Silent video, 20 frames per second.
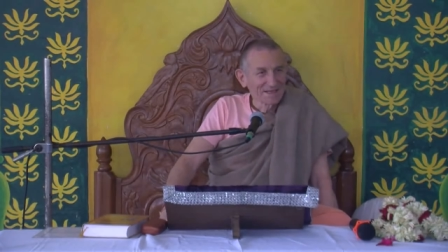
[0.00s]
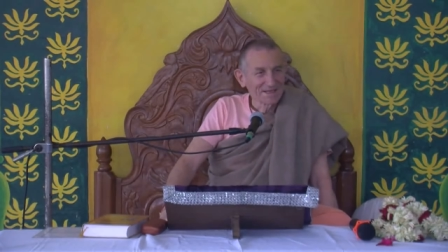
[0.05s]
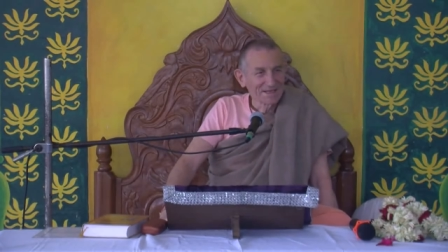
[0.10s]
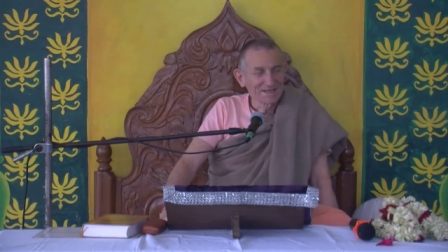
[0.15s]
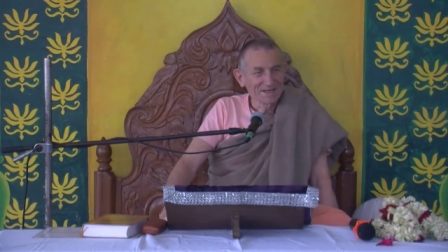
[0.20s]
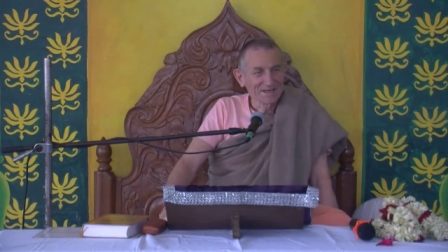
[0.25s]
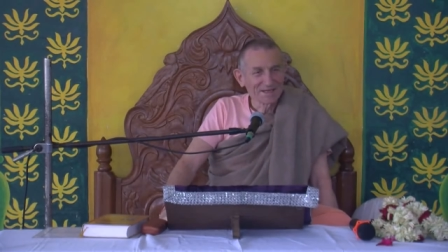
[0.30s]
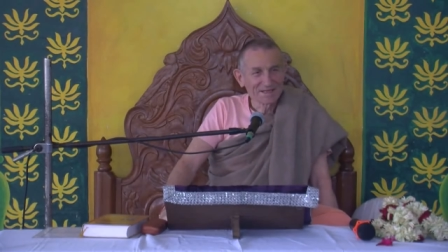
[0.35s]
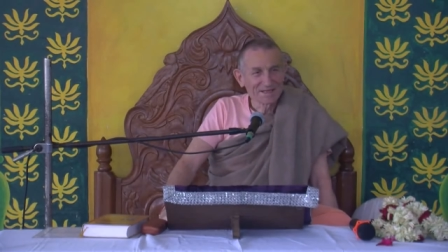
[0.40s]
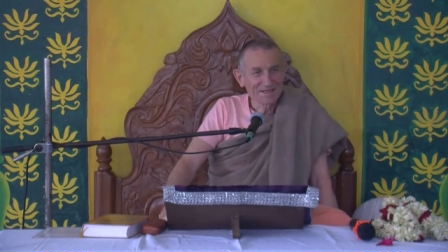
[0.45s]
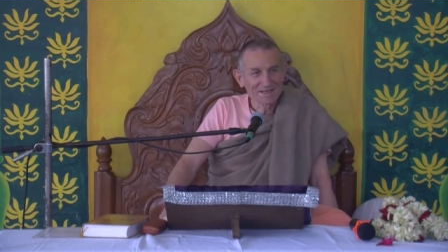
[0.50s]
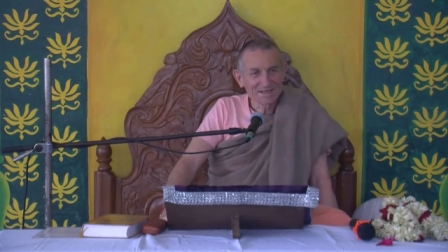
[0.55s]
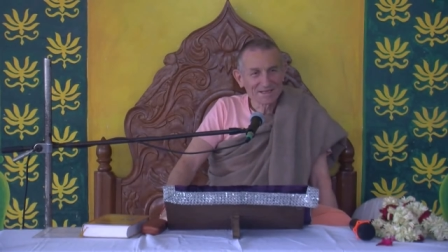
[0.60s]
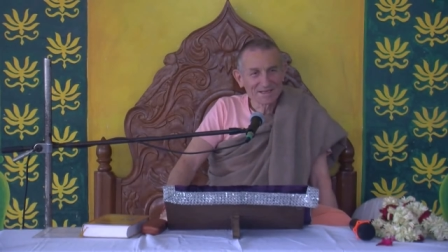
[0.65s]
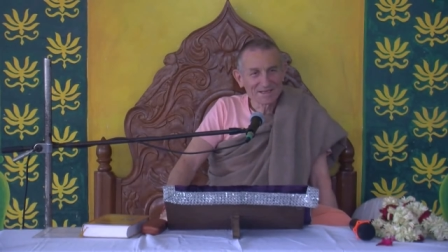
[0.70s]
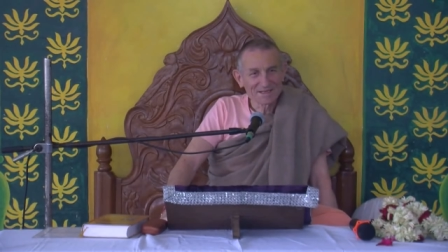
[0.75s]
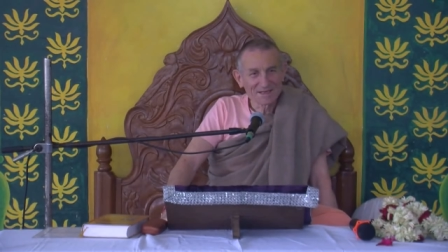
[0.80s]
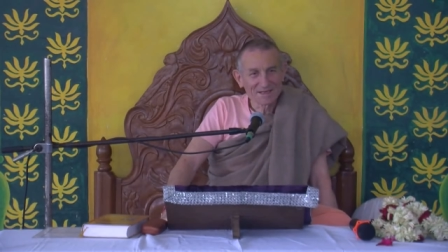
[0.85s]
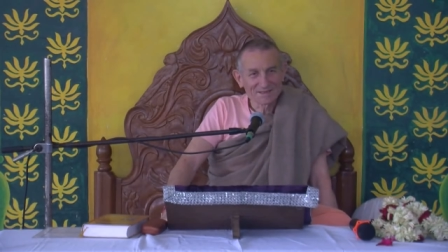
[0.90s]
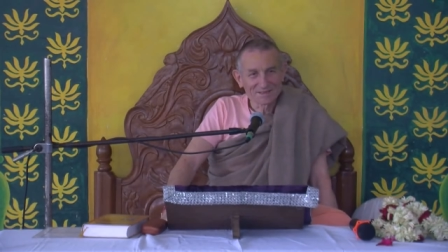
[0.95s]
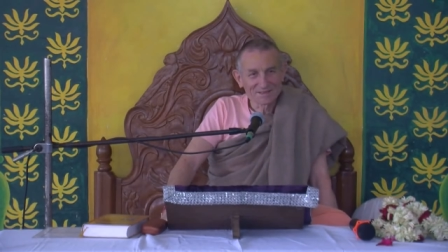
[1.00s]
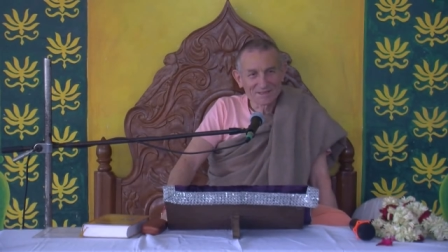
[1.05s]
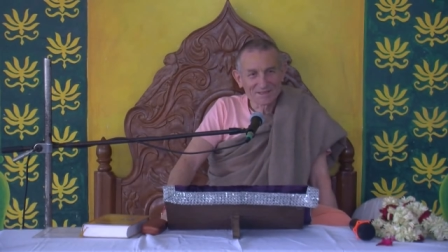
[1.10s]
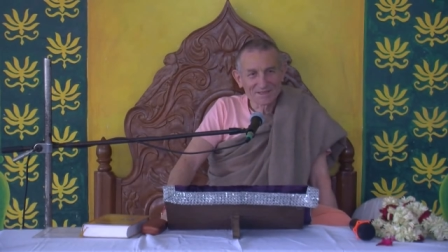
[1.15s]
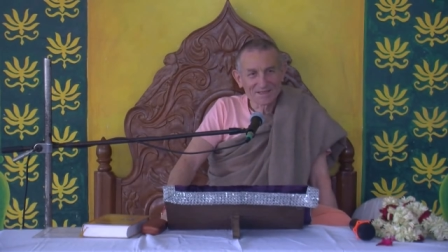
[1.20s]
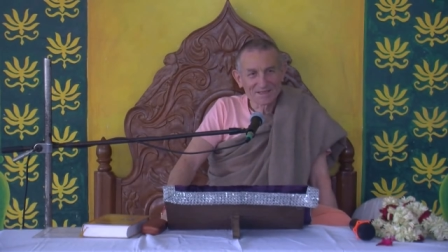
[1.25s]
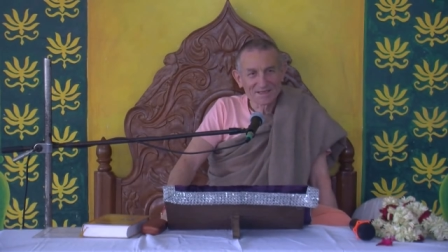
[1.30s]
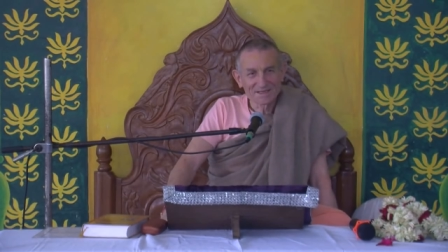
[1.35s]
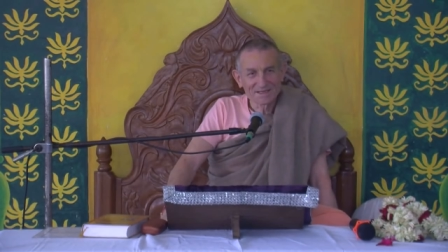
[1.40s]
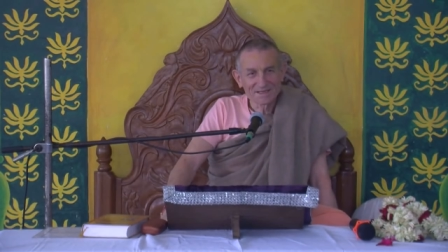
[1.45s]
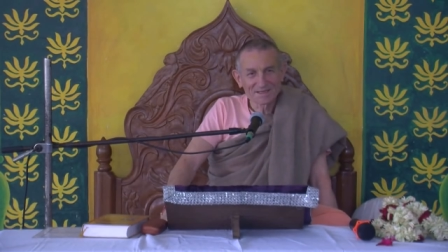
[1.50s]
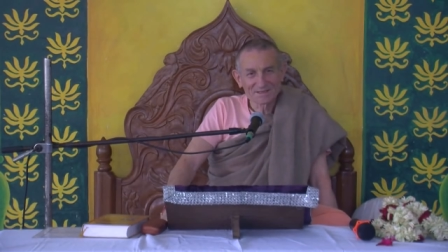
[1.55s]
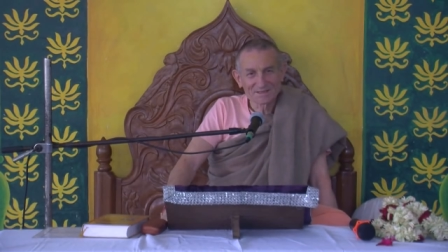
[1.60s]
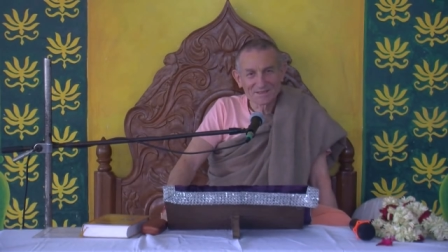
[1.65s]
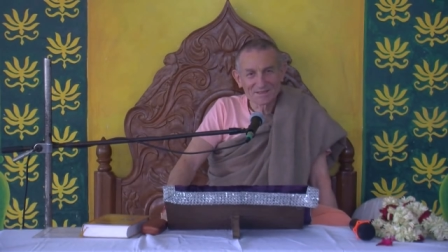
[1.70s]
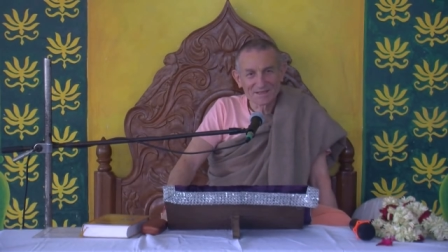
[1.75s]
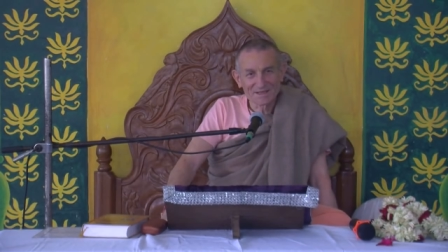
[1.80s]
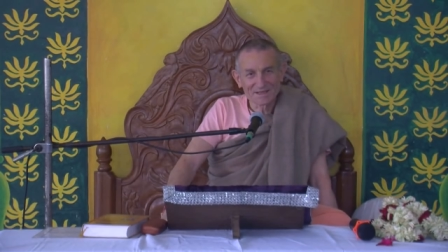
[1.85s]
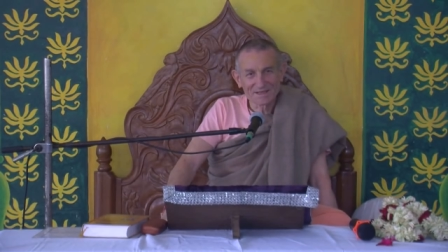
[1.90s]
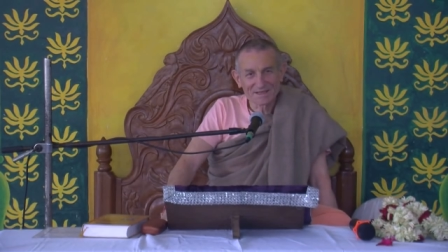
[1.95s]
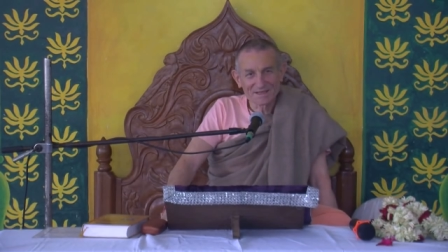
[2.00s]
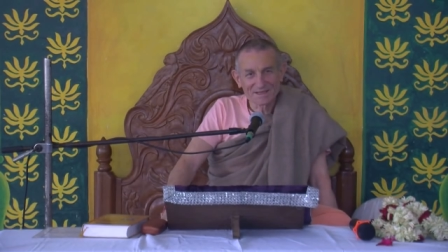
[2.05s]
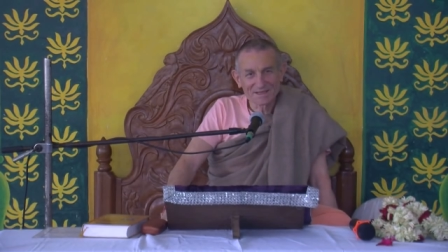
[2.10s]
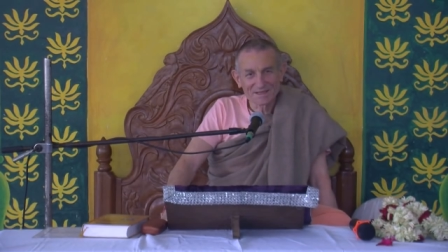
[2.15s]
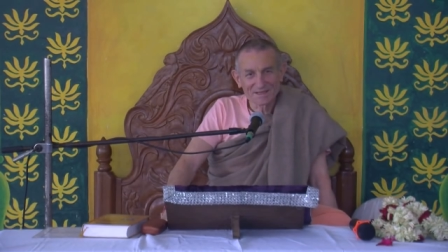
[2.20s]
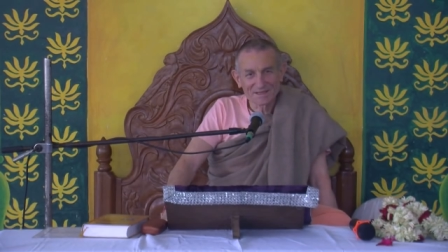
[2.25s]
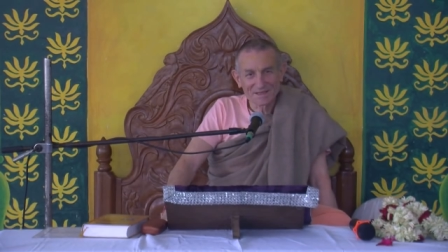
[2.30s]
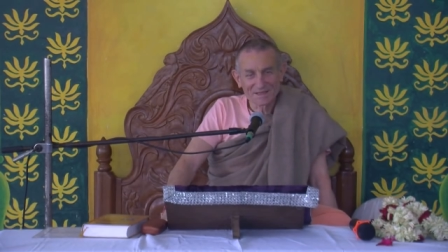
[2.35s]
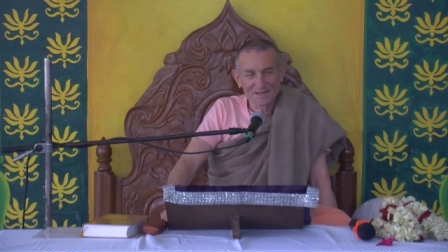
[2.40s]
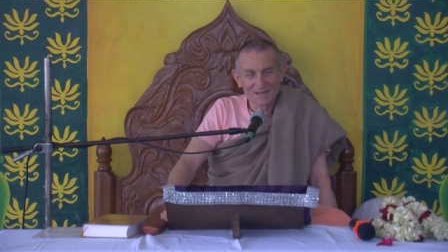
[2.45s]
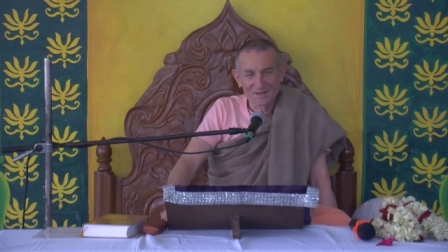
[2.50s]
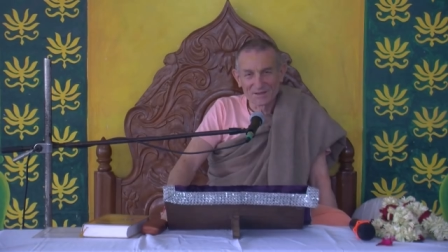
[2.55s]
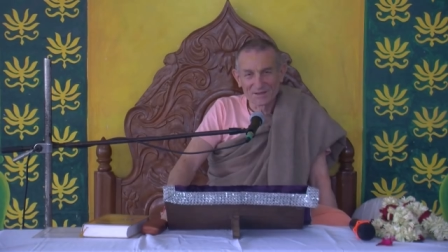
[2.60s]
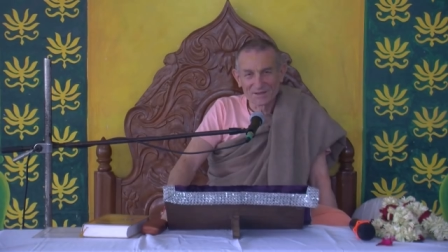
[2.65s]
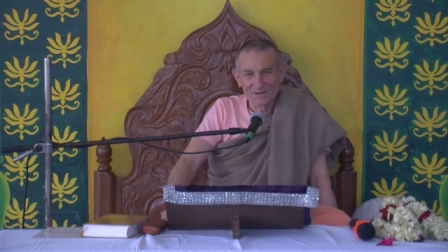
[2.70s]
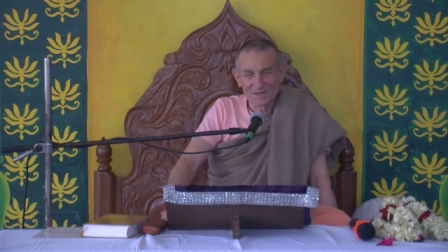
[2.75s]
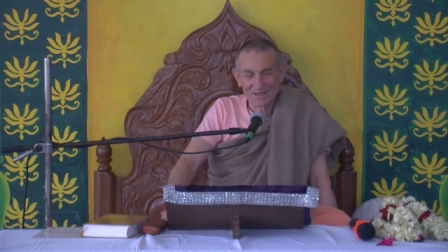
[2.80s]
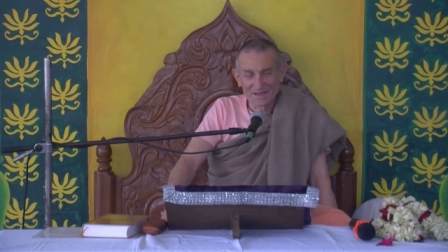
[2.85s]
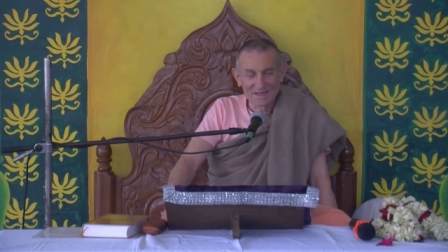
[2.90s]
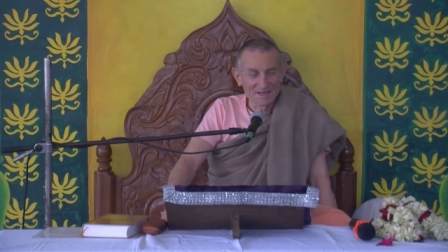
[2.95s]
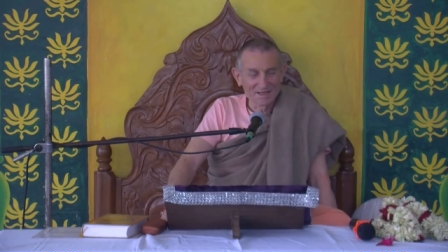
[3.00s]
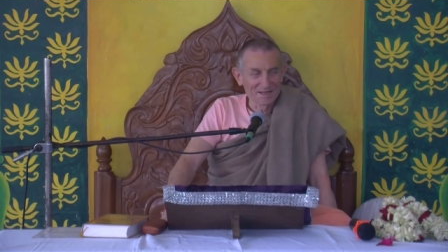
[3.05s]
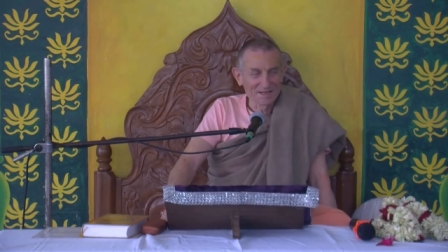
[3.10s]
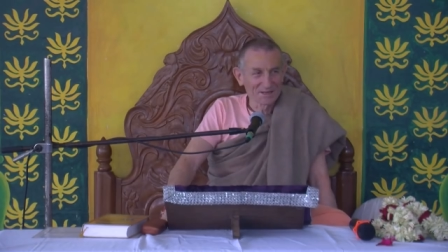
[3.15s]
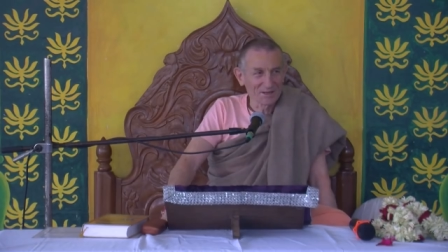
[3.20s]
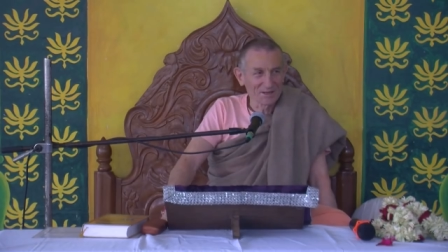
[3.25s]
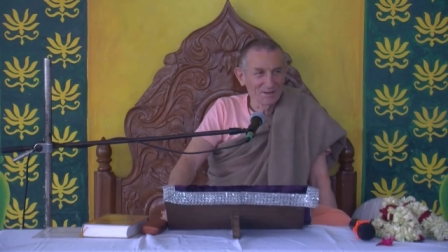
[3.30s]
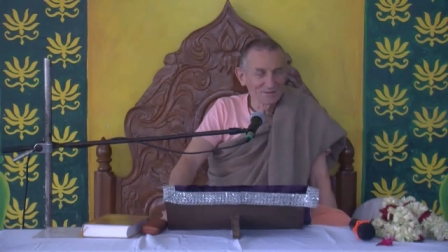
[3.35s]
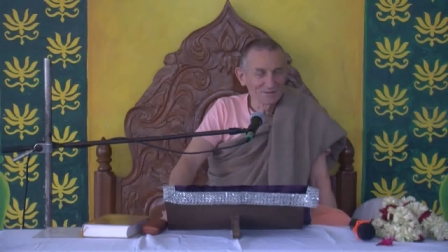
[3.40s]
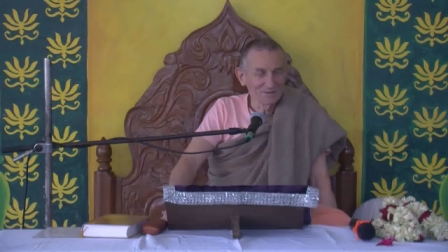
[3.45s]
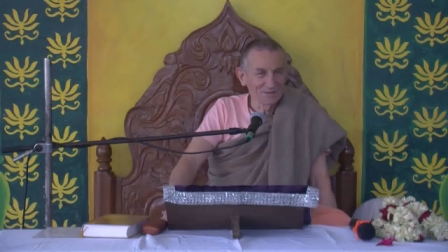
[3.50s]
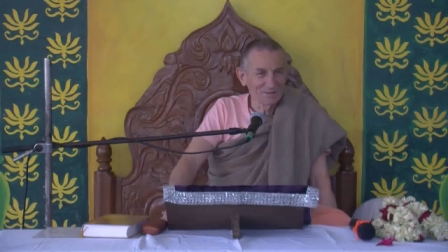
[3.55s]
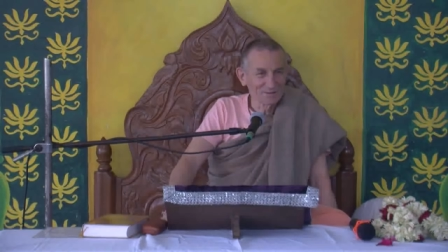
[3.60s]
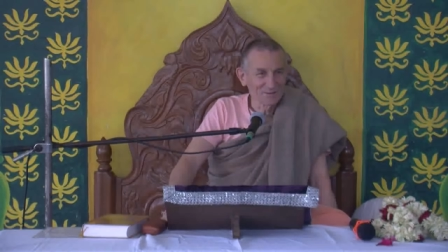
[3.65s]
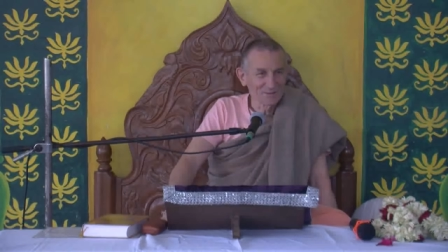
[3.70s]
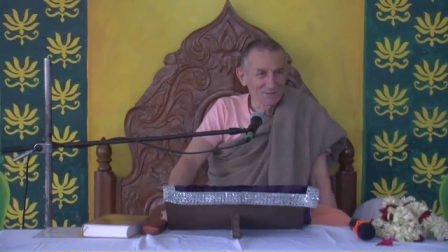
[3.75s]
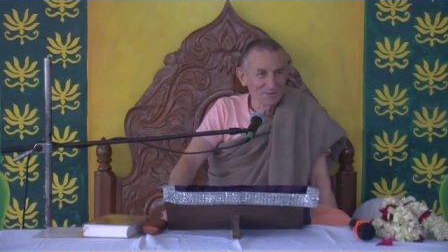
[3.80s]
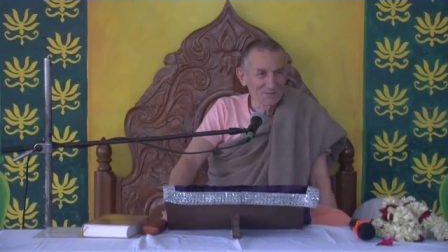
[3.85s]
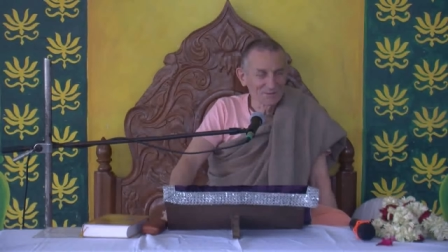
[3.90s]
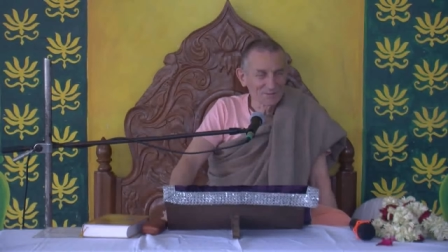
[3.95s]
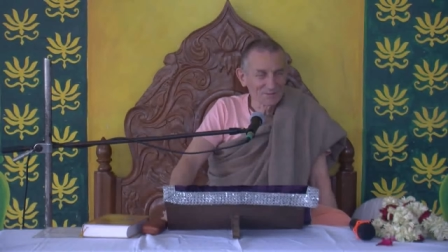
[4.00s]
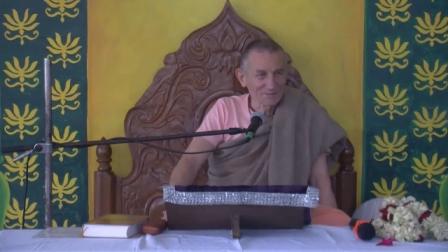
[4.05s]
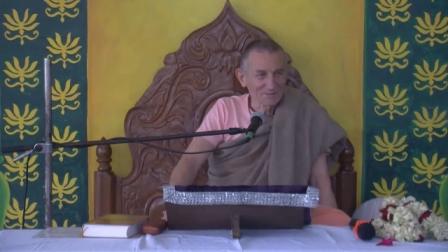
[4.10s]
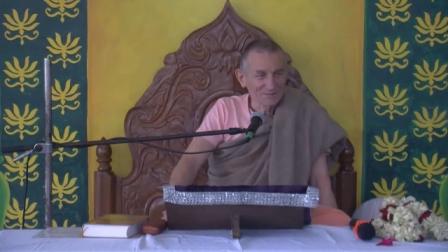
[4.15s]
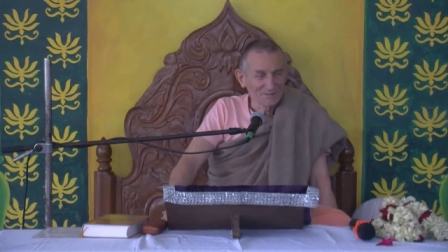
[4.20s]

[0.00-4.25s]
He, he, he, doesn't, he doesn't think that, that, that, didn't go to the moon.